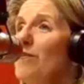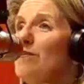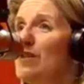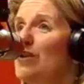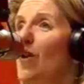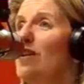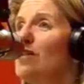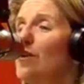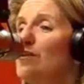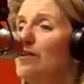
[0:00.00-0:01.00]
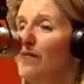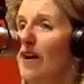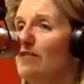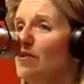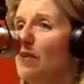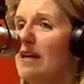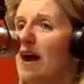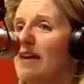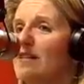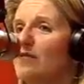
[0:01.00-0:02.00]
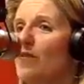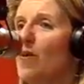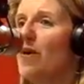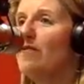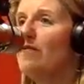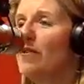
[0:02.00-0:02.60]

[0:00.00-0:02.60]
Start those 529s for